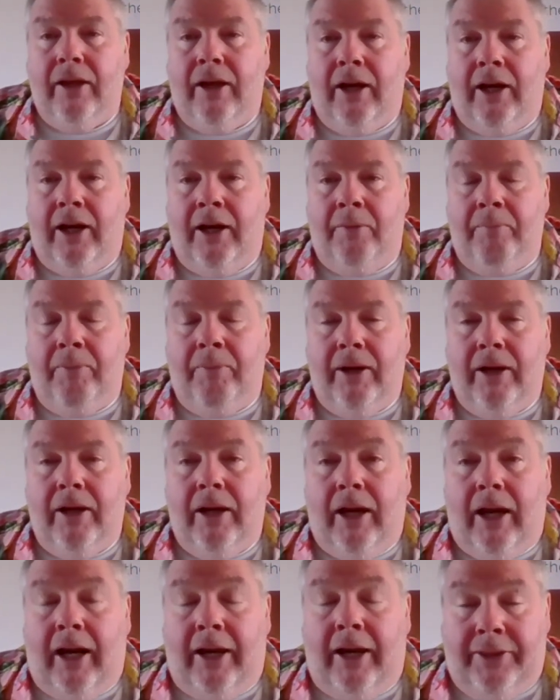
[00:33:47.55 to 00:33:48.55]
And
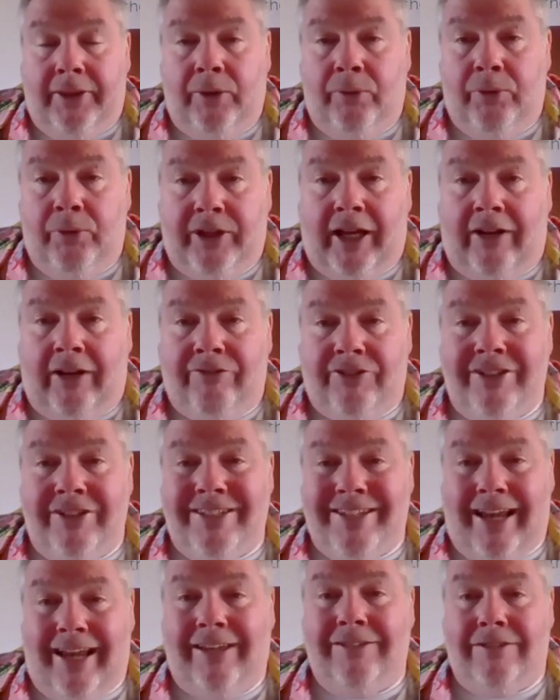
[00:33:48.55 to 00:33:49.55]
they would have to
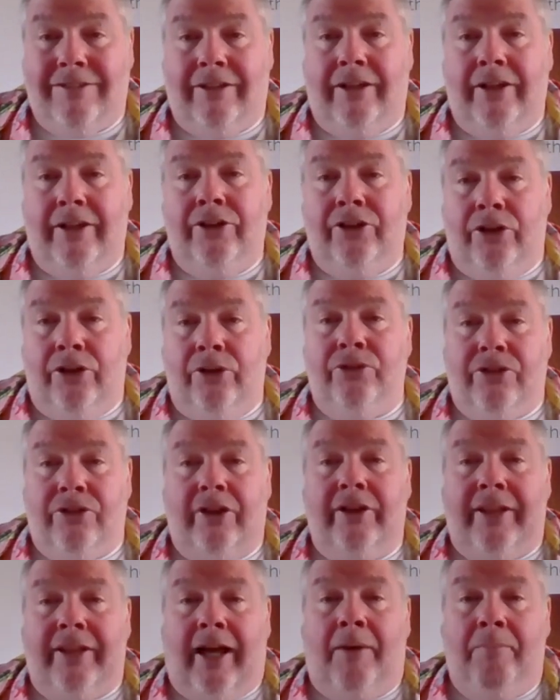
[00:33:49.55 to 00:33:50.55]
test it
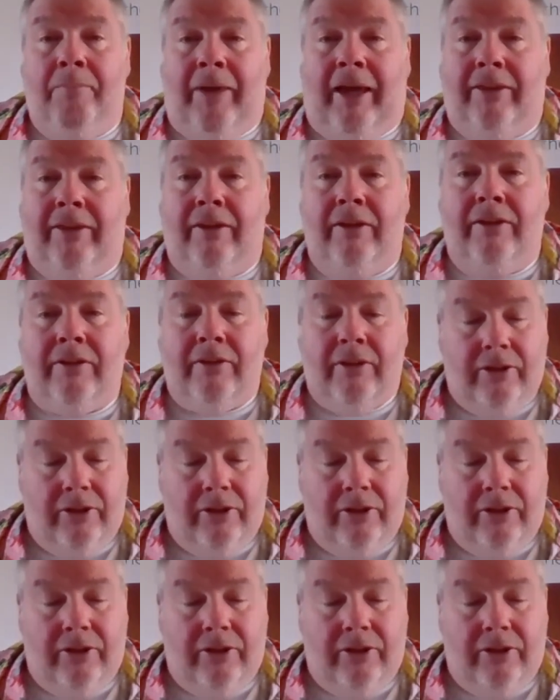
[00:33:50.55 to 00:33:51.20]
using that method.